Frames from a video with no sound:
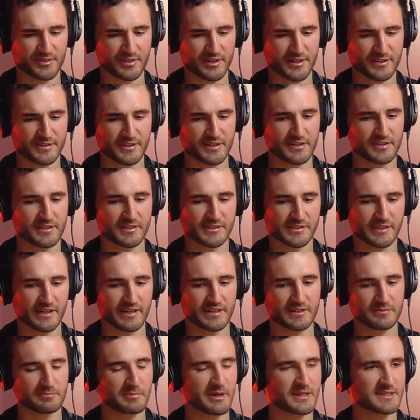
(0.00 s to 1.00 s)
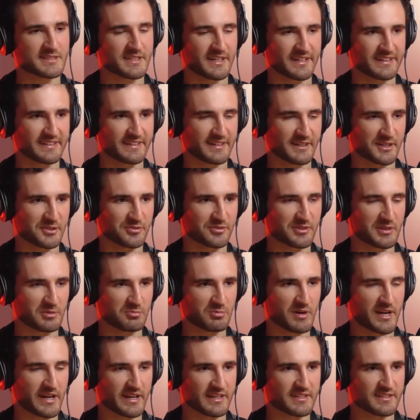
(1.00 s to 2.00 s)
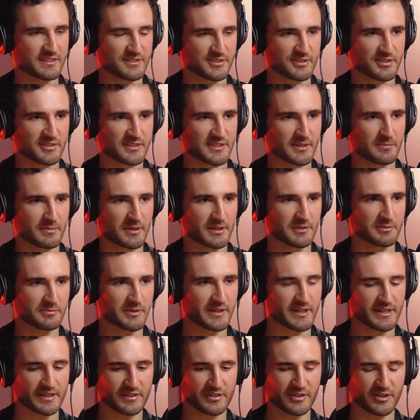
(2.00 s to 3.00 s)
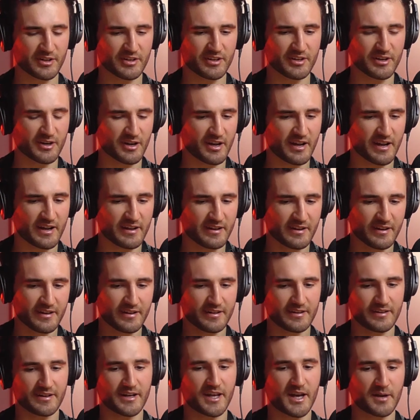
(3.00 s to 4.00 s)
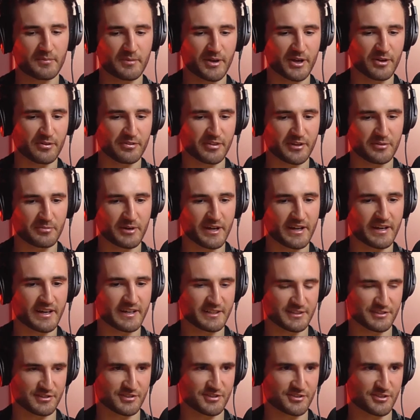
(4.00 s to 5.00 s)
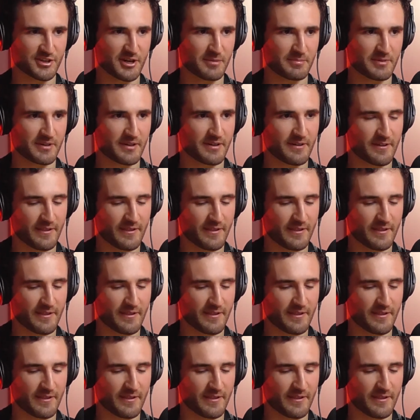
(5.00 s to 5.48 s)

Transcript: it's like maintaining a healthy weight. It's not something where you go, all right, now I'm a healthy weight, I can stop.